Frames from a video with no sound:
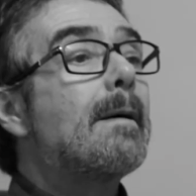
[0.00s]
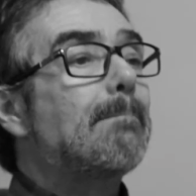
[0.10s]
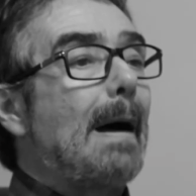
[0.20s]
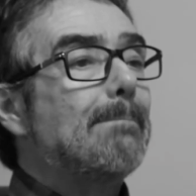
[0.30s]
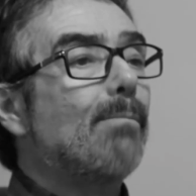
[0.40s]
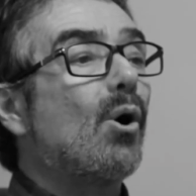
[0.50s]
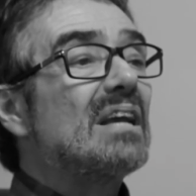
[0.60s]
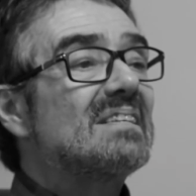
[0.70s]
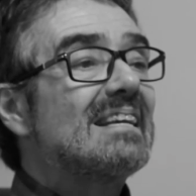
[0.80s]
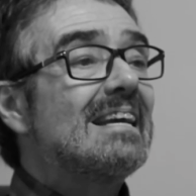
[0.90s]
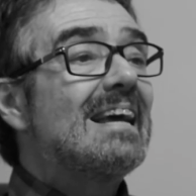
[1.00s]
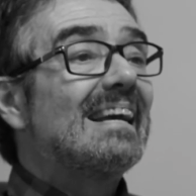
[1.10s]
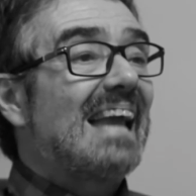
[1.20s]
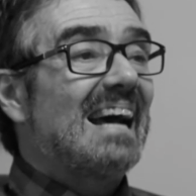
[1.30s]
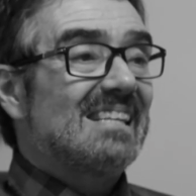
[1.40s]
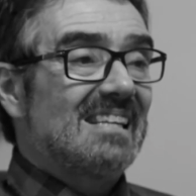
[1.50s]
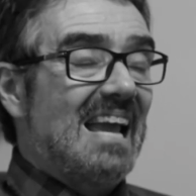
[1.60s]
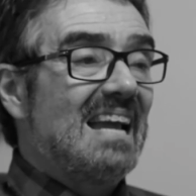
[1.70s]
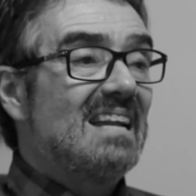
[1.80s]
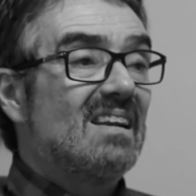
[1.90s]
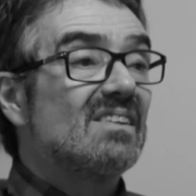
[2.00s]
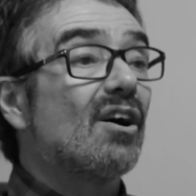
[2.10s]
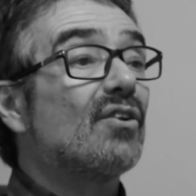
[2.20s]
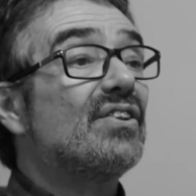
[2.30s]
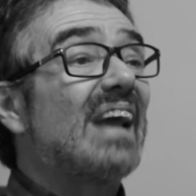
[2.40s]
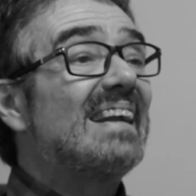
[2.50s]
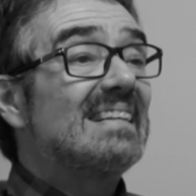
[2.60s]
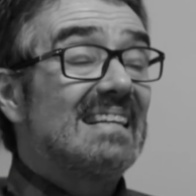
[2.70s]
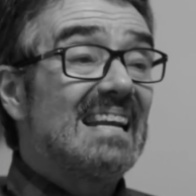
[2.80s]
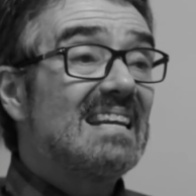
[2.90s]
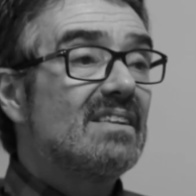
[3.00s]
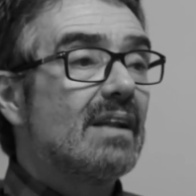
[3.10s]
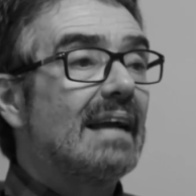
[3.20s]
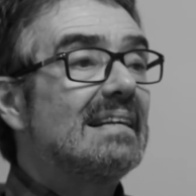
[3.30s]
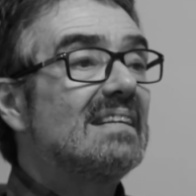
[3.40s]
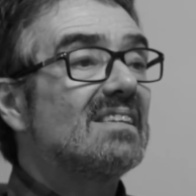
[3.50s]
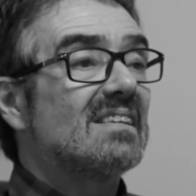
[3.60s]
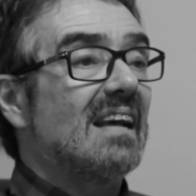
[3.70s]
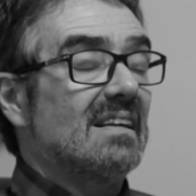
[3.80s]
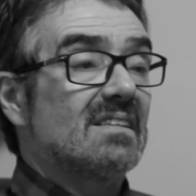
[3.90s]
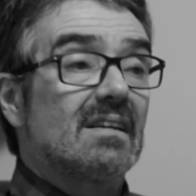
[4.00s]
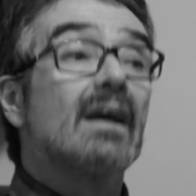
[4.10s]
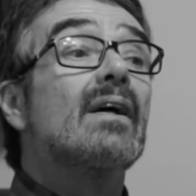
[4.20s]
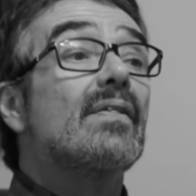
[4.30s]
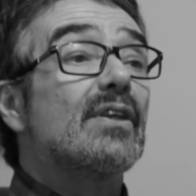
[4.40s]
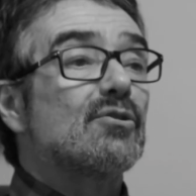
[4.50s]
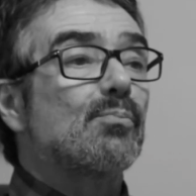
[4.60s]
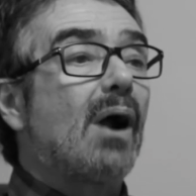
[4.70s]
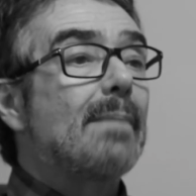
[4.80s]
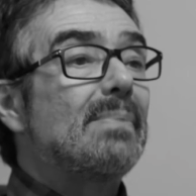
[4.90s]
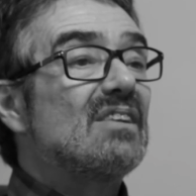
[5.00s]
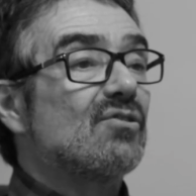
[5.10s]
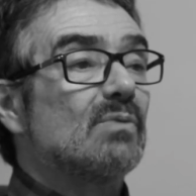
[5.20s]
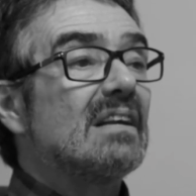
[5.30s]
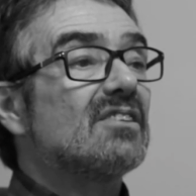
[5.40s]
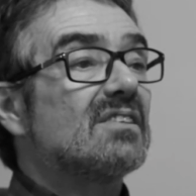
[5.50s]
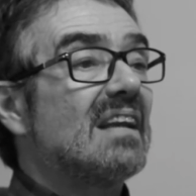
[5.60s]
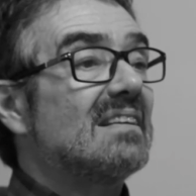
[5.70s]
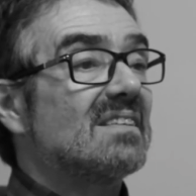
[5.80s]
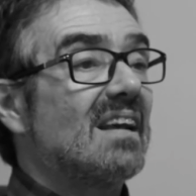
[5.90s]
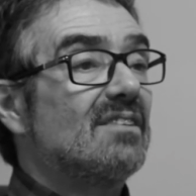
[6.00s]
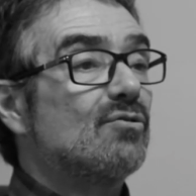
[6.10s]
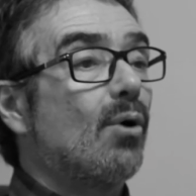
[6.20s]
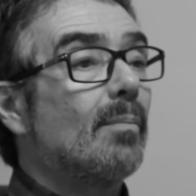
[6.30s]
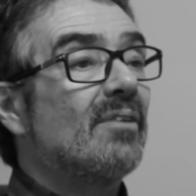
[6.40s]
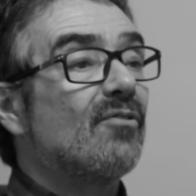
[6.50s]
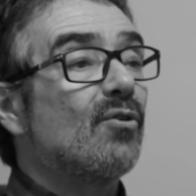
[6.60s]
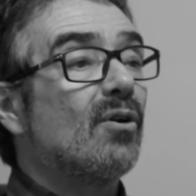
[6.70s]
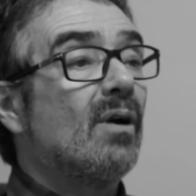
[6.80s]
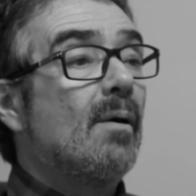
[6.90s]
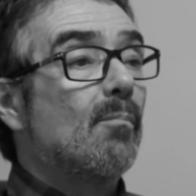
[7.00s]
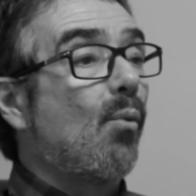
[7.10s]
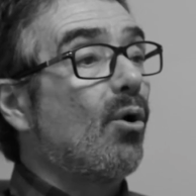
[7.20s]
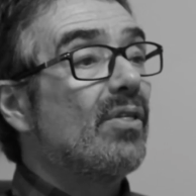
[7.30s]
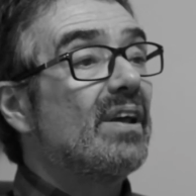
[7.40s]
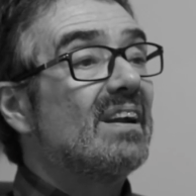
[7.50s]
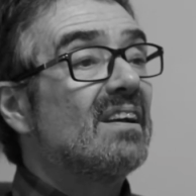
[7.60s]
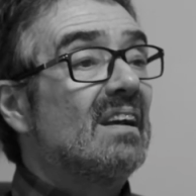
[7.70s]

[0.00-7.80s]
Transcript: by Boise and Cascade until 1996. This prime piece of real estate sat dormant for more than a